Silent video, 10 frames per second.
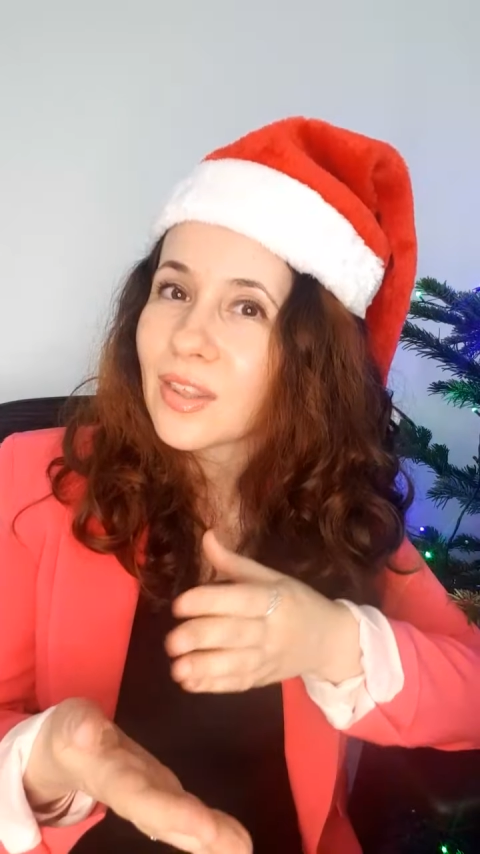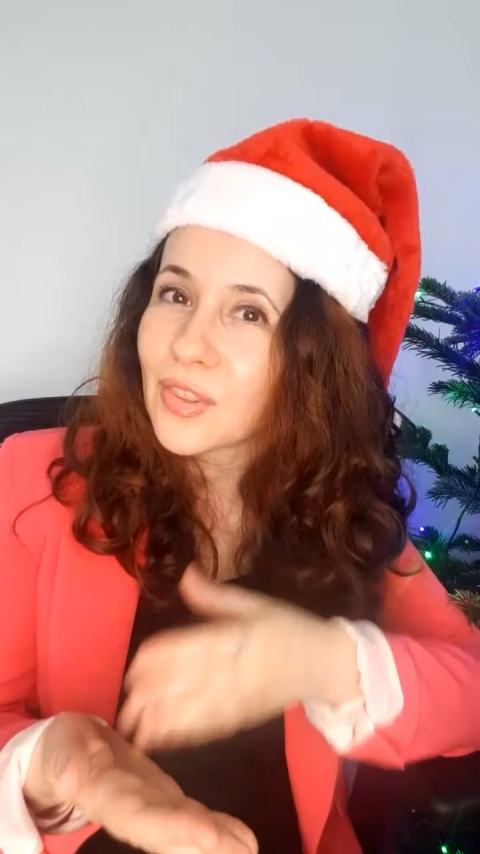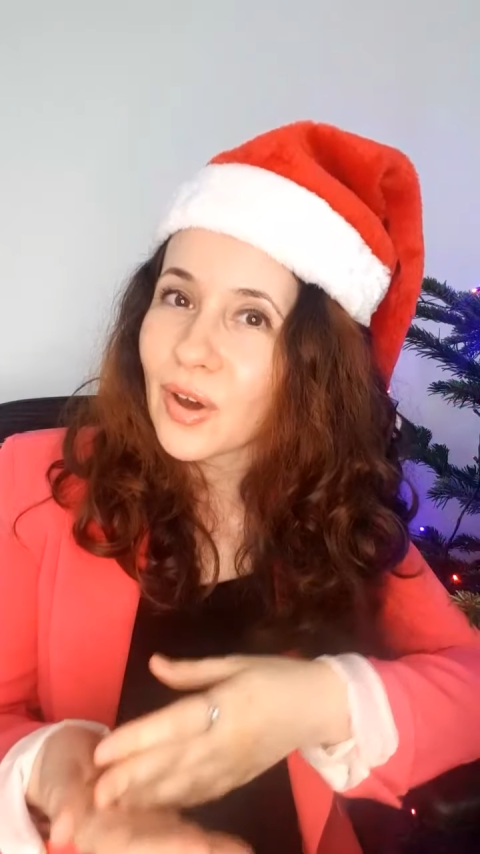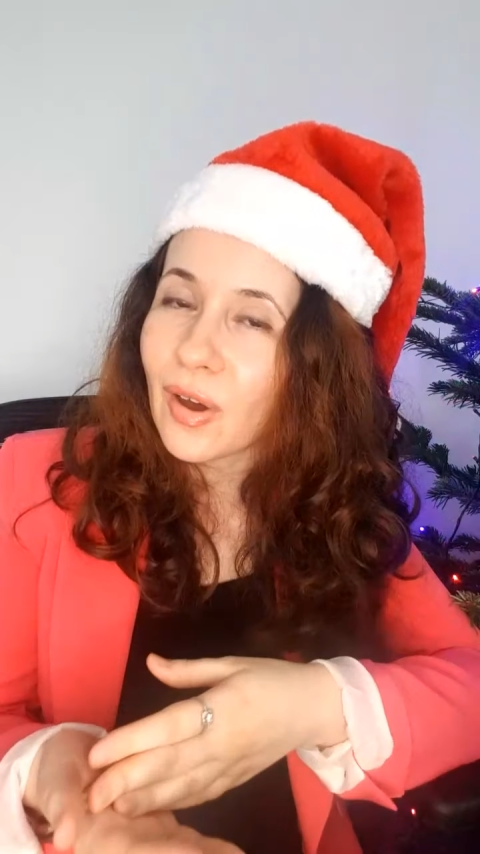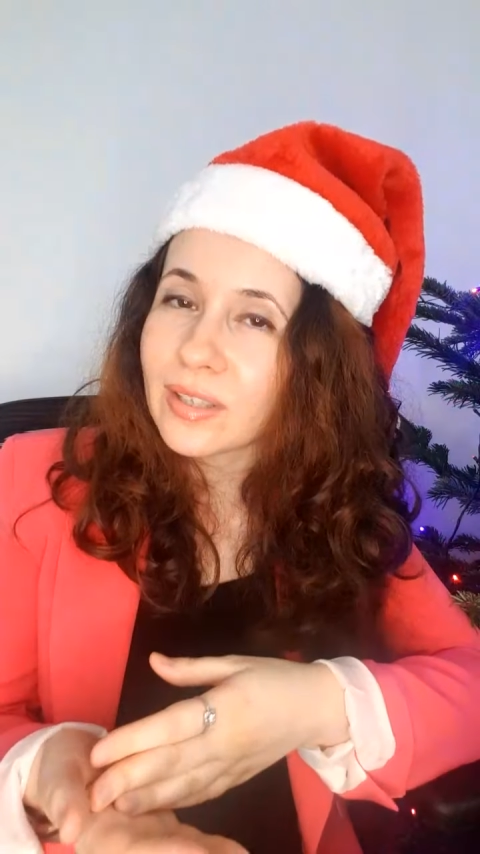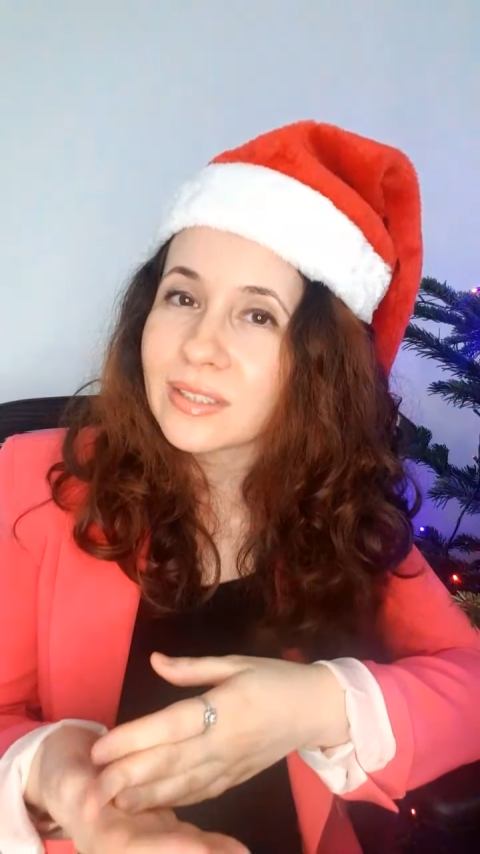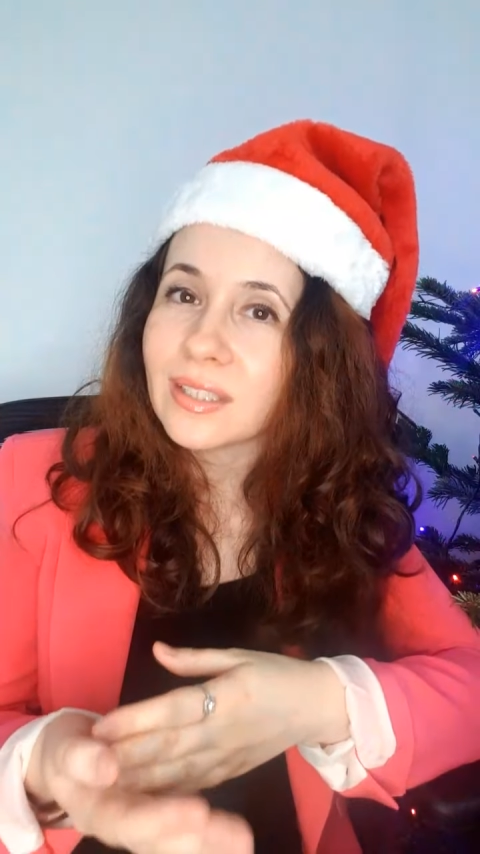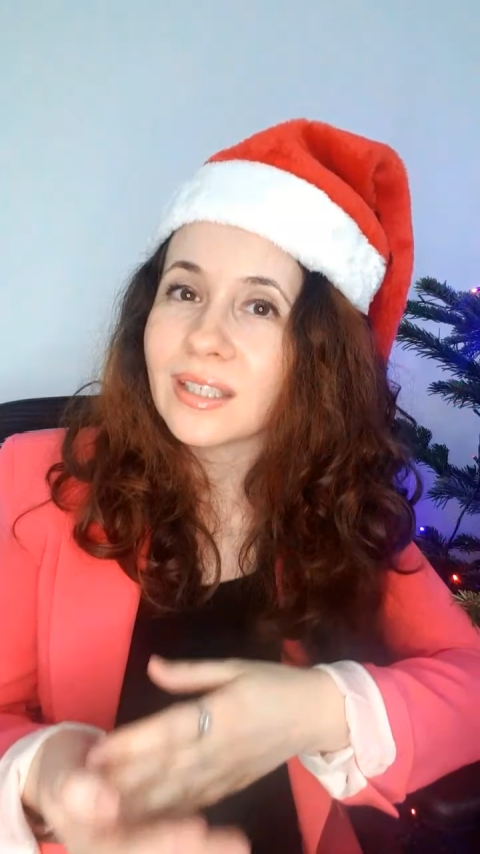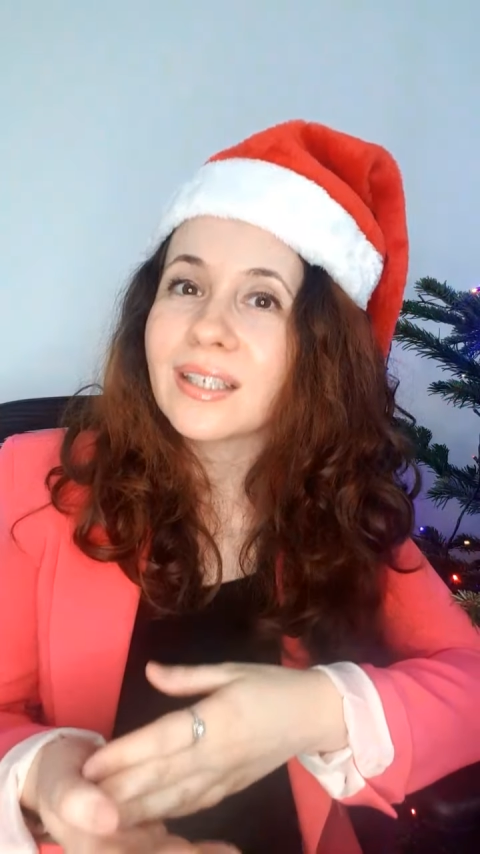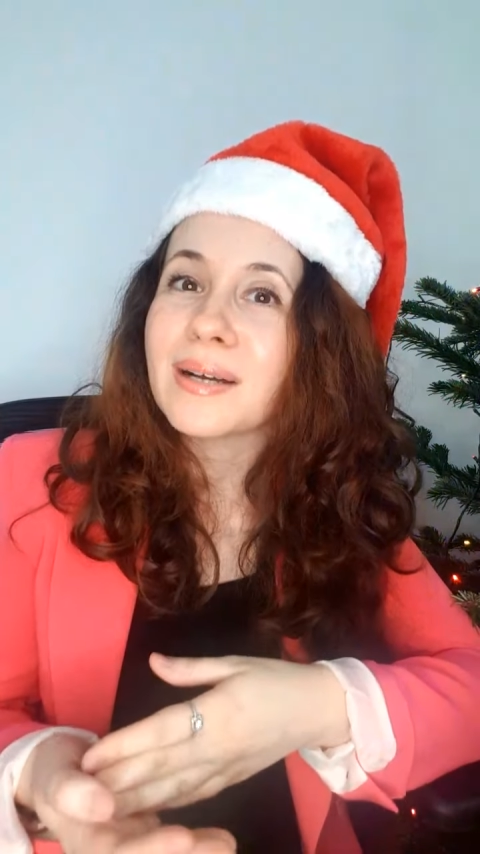thoughts
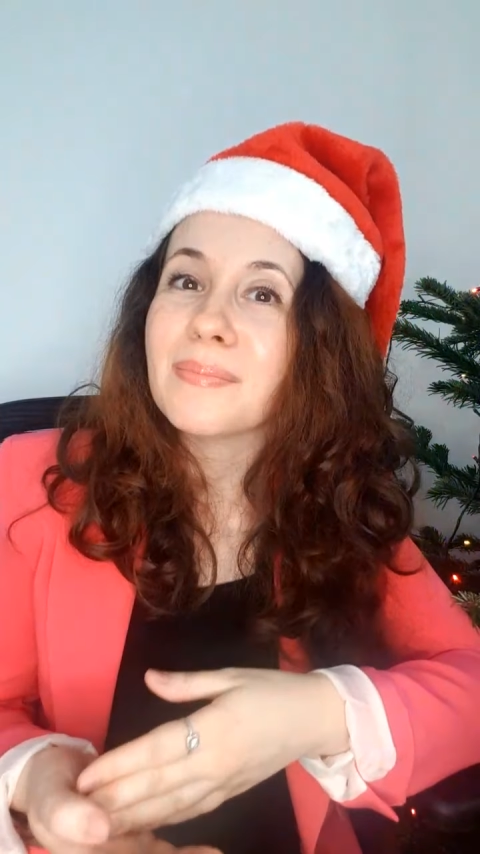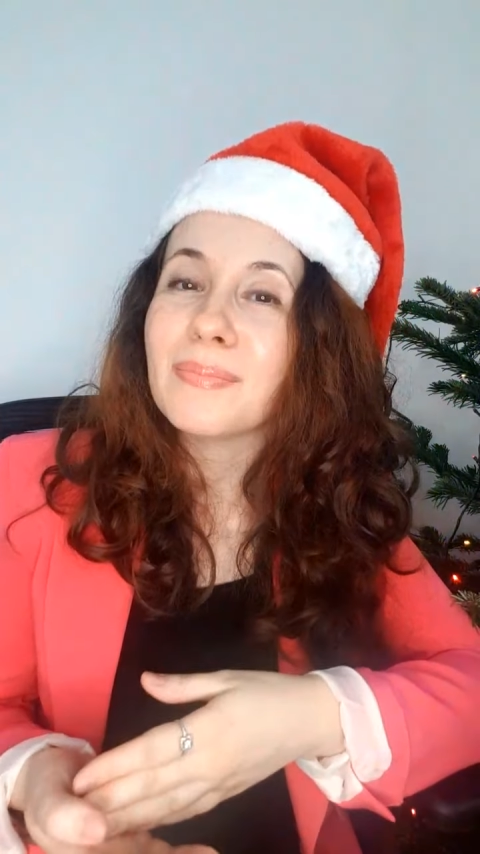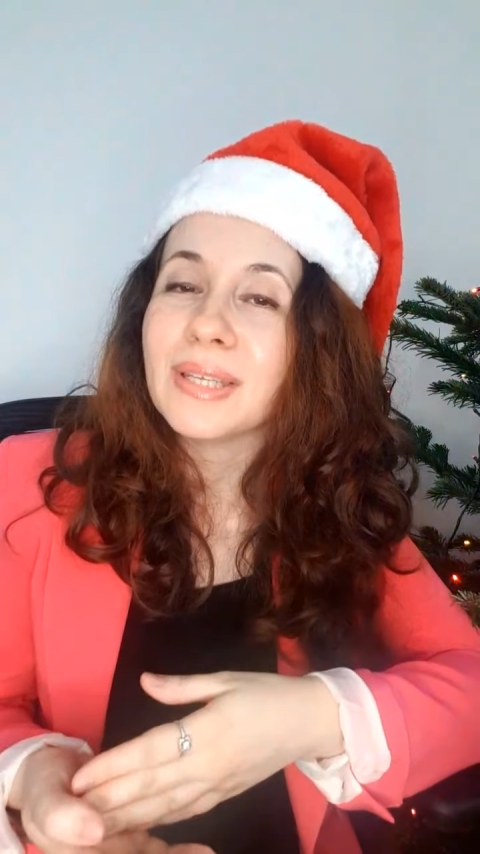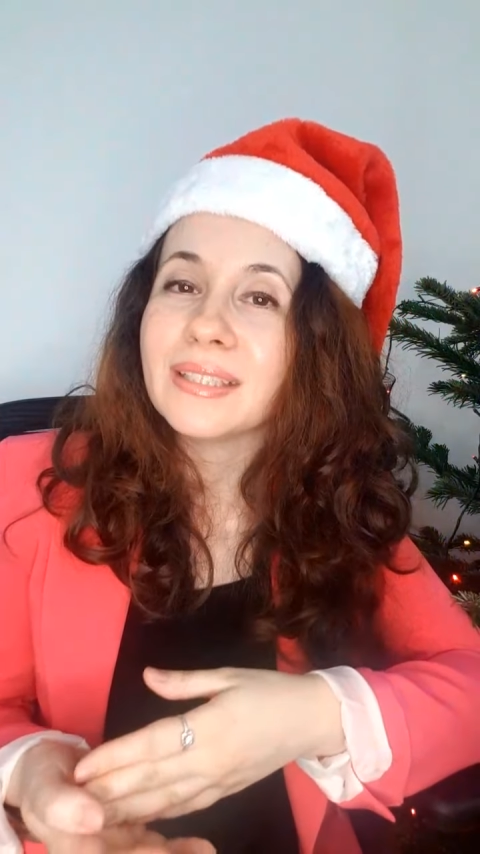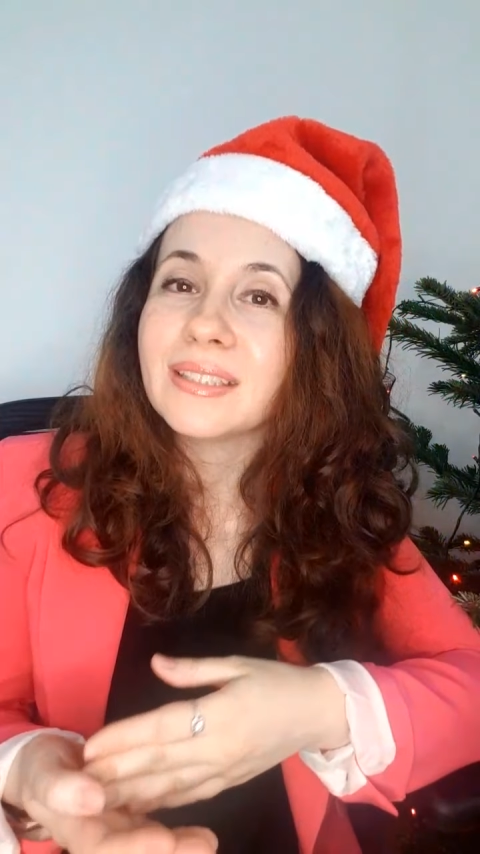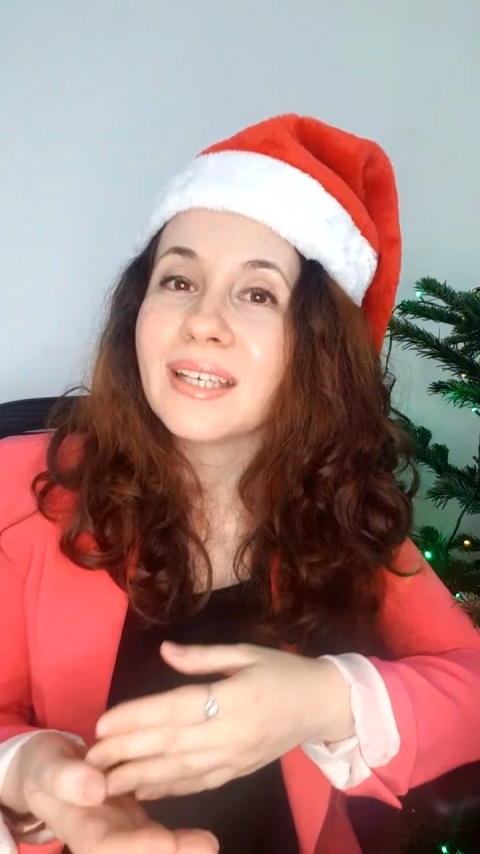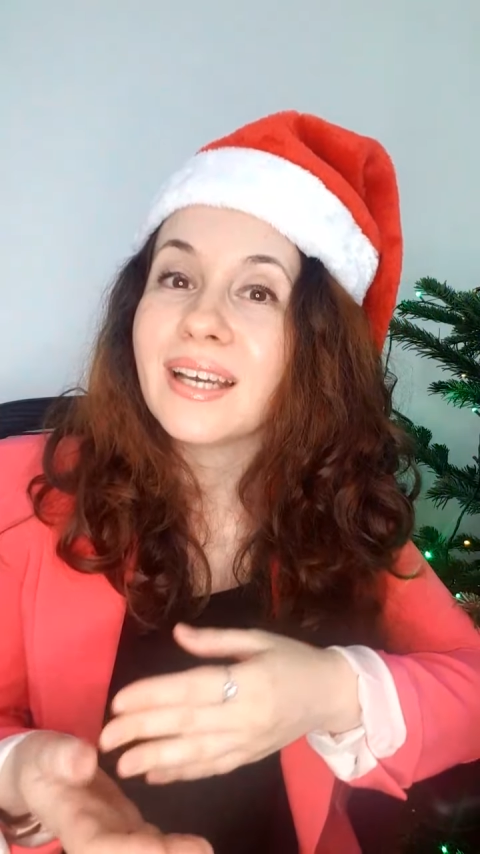in complete